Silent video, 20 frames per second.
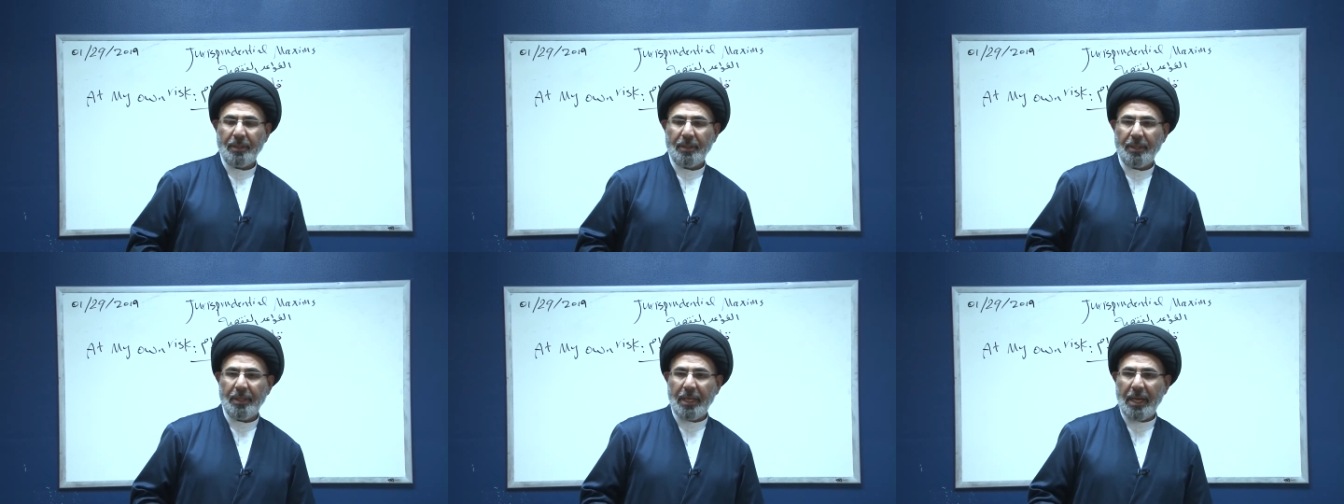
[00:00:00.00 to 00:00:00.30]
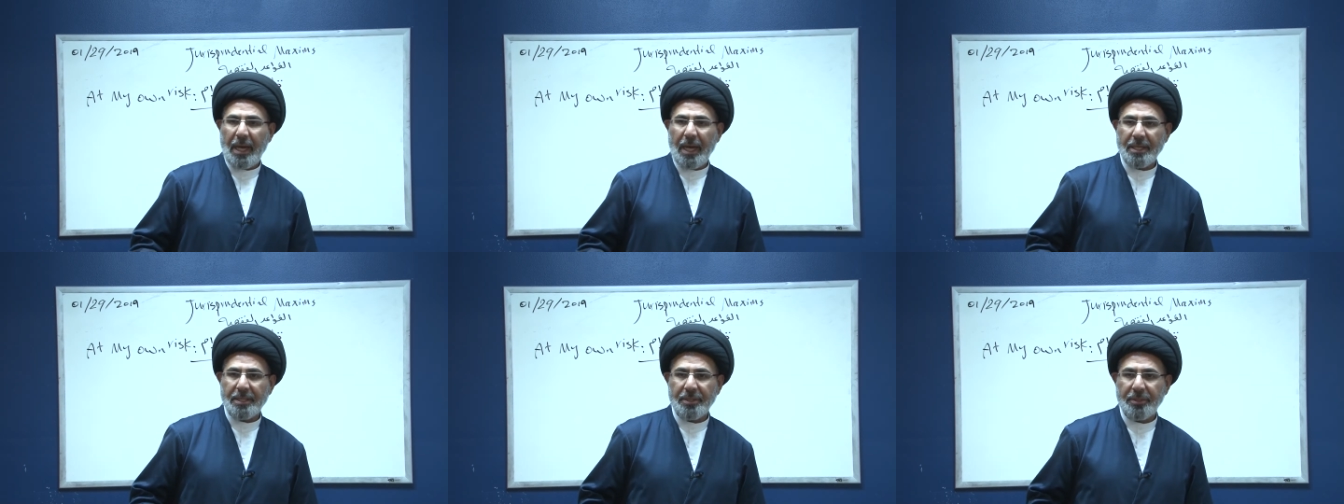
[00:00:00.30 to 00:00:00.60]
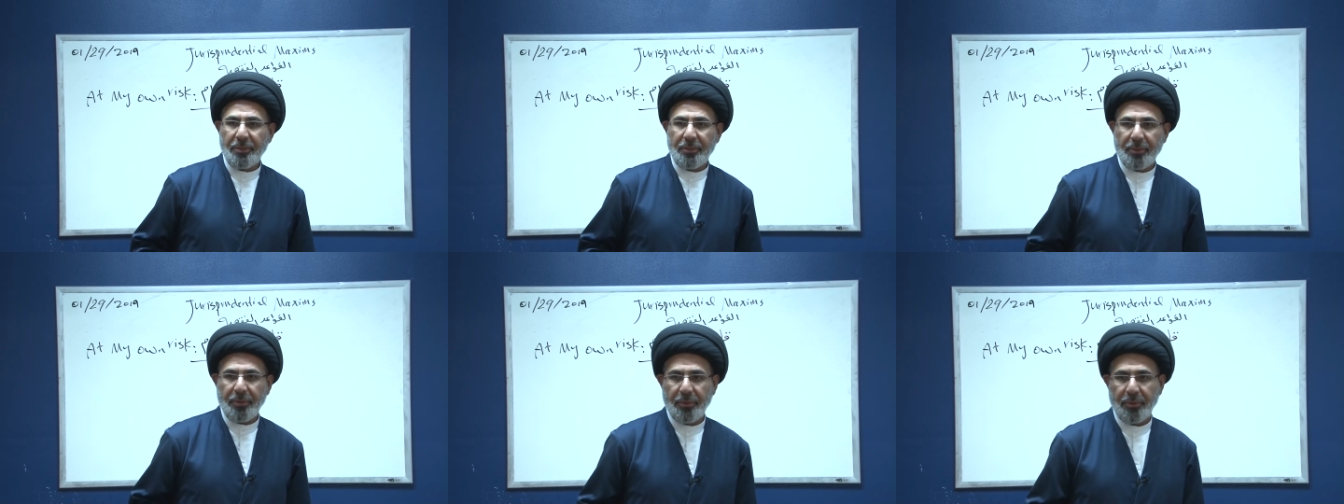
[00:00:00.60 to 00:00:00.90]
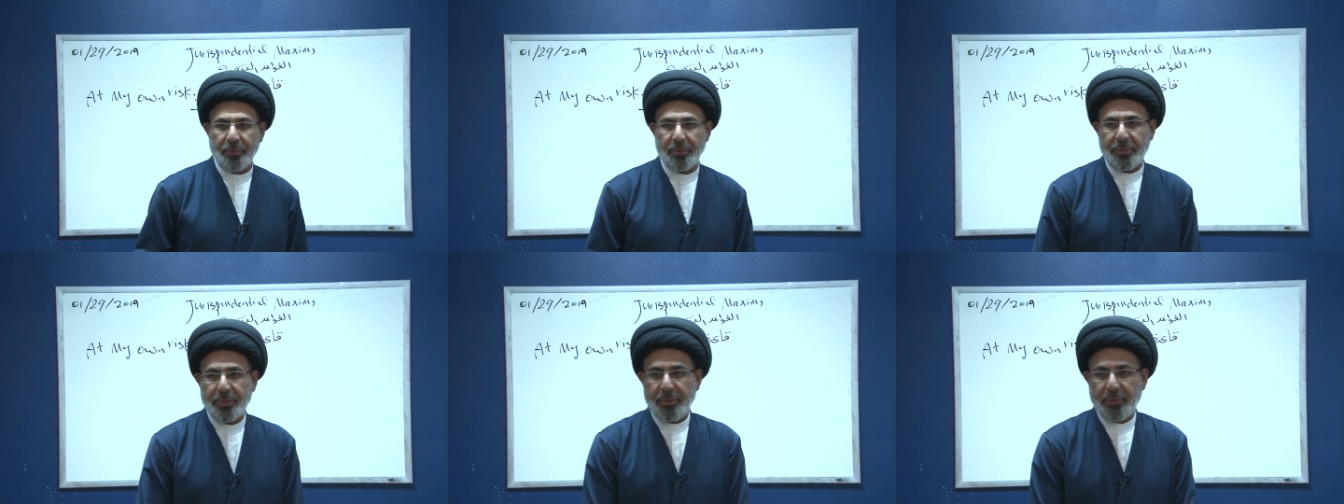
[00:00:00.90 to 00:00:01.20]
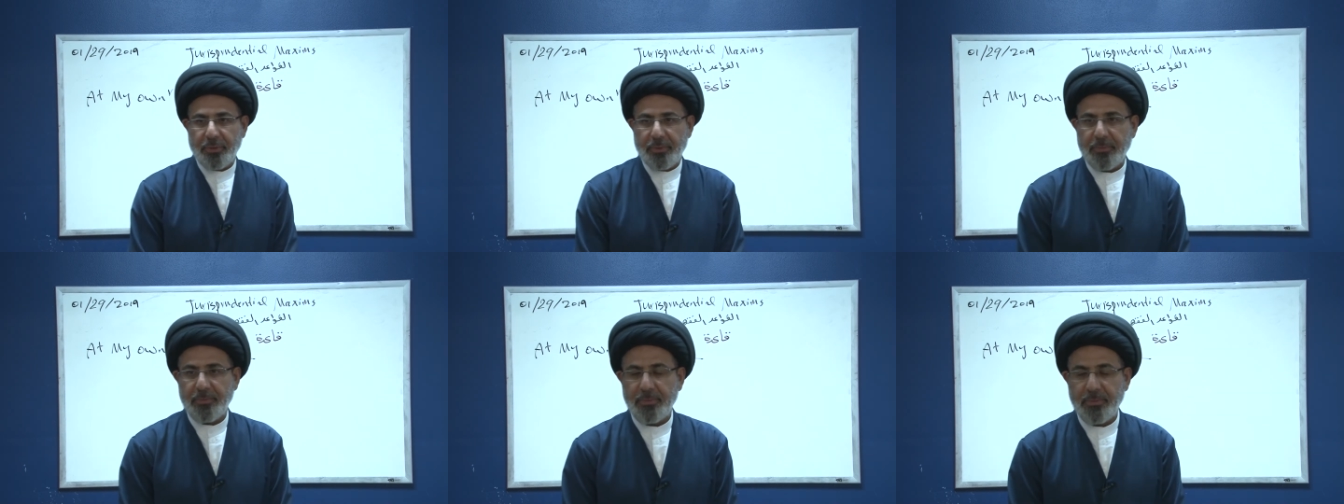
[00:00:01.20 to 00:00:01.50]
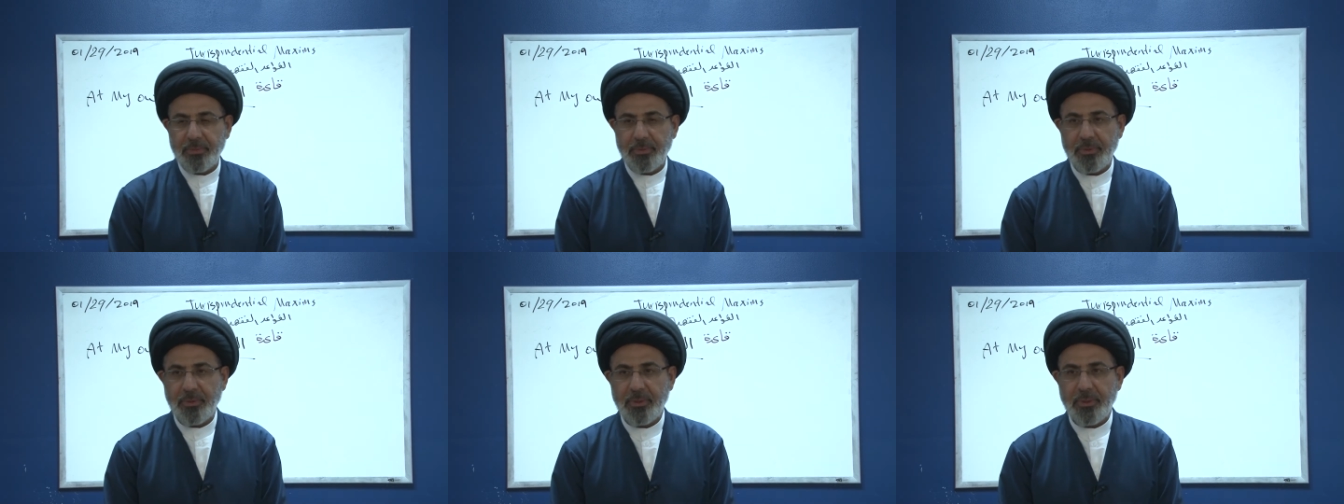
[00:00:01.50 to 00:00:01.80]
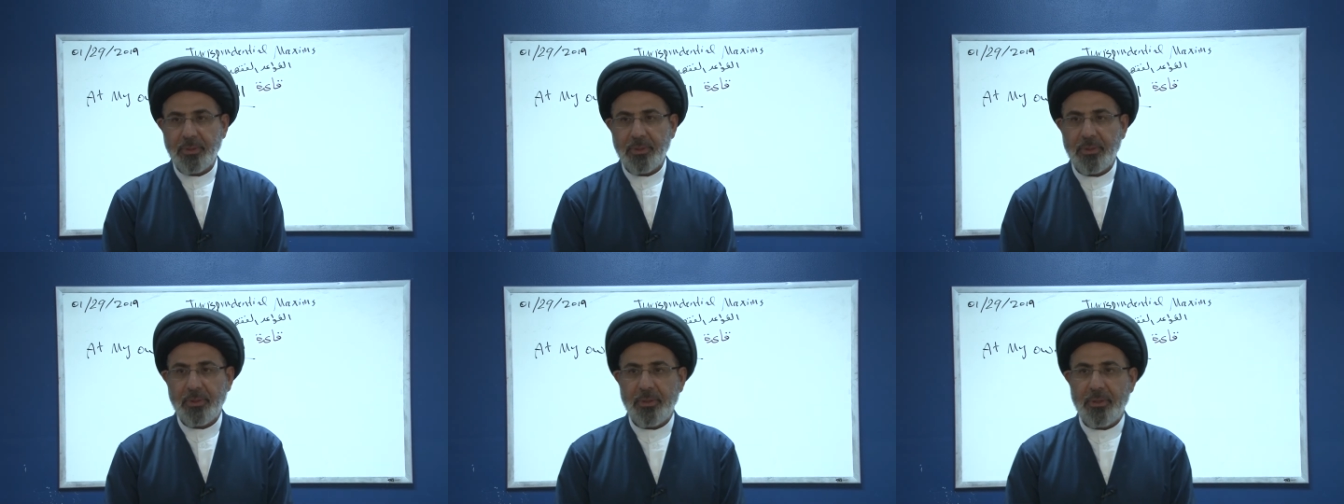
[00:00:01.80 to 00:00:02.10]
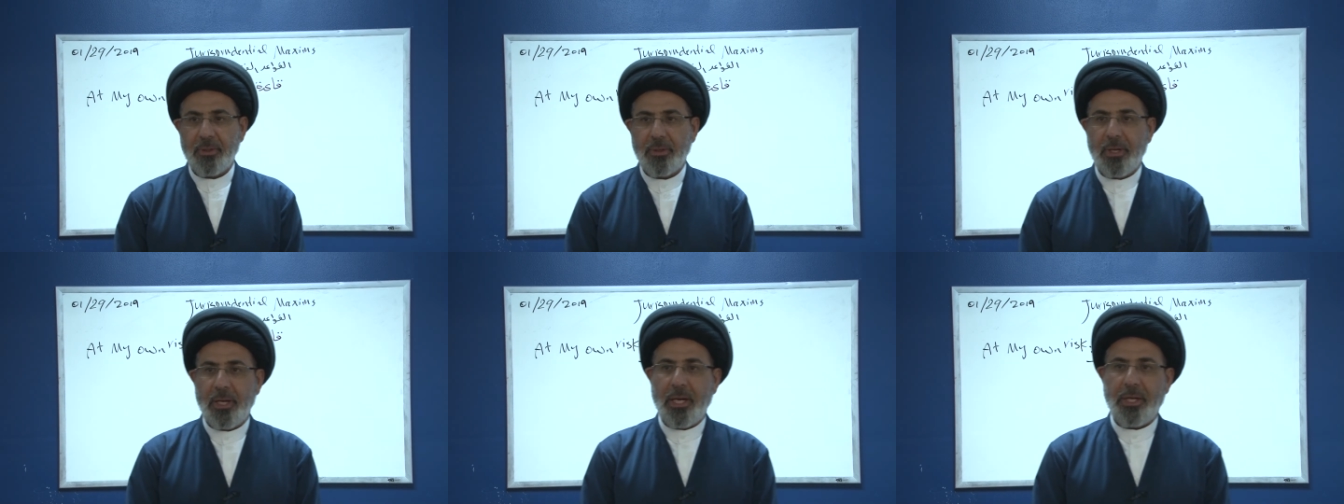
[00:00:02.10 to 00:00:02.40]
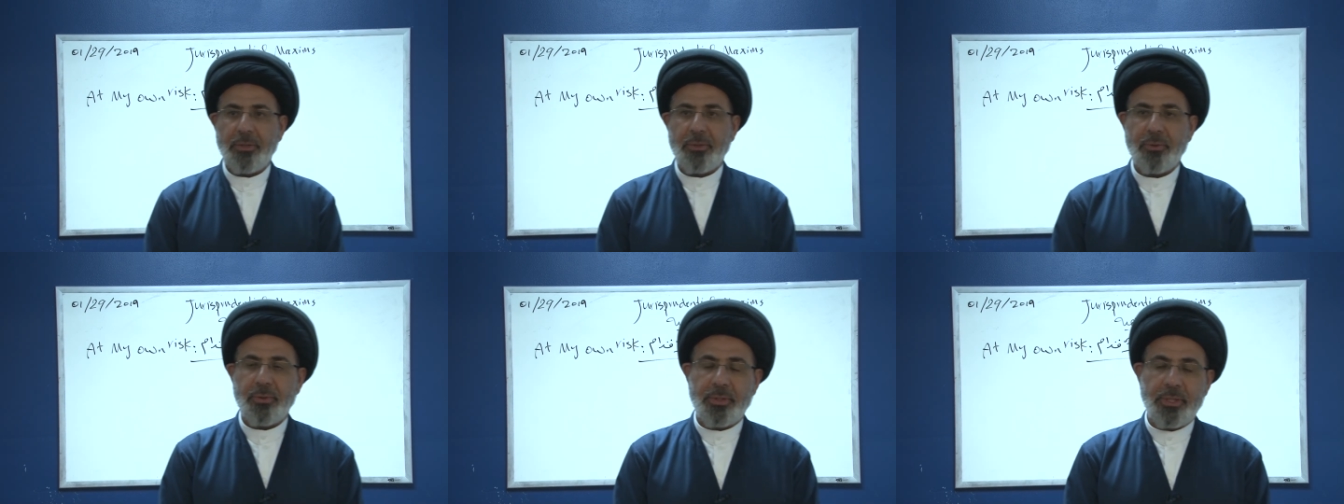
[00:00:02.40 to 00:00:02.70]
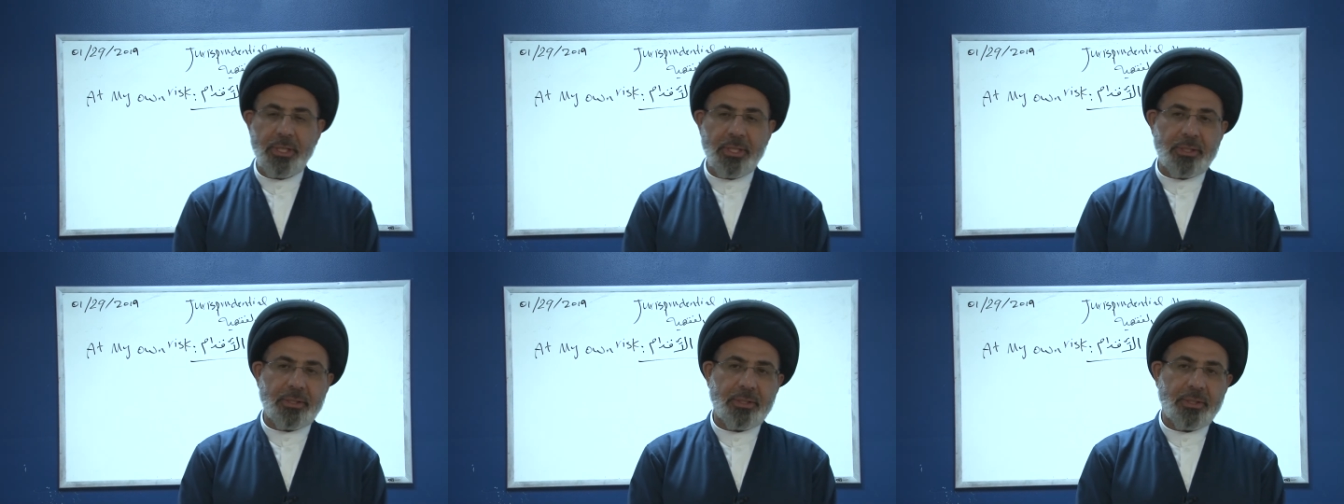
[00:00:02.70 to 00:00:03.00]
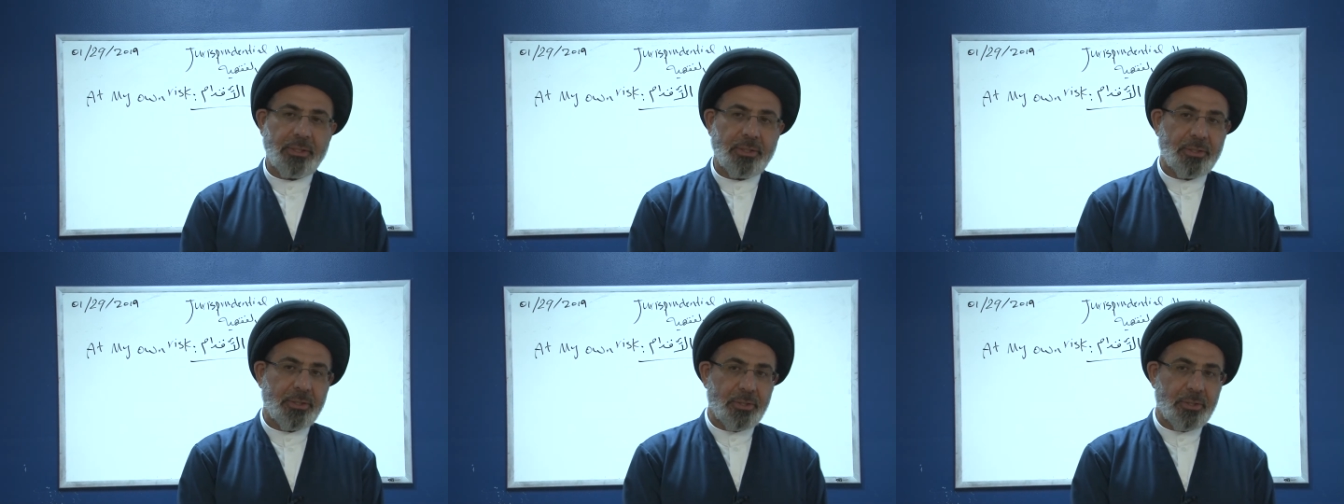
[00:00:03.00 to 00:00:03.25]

He asked you to do so. And you did.